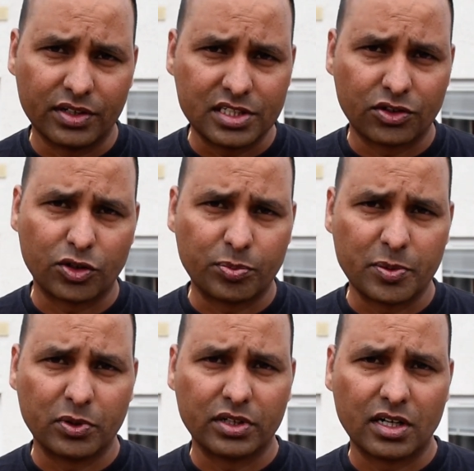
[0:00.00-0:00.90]
reach out to
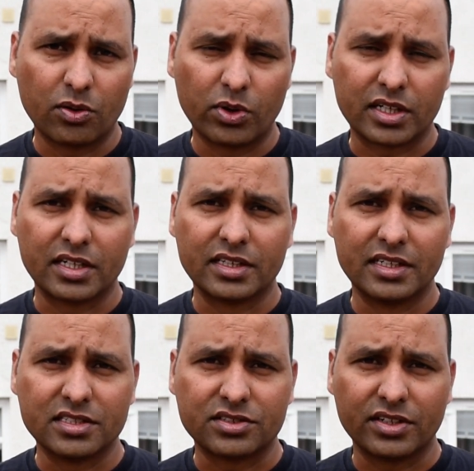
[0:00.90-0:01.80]
people that are working in the
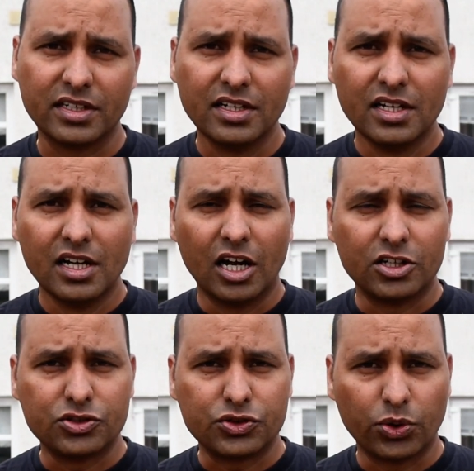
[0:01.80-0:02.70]
industry
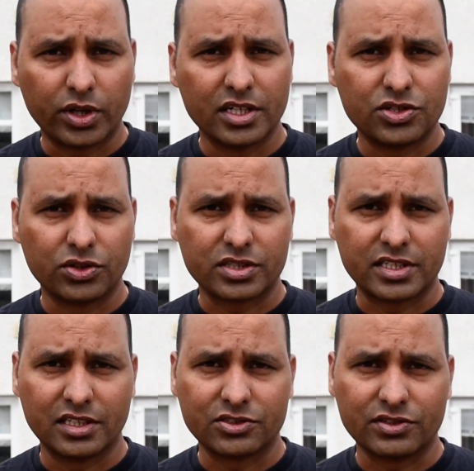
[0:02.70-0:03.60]
and showcase your
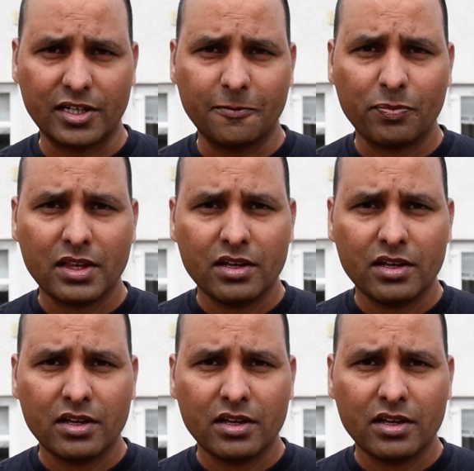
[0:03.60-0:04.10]
skills, right?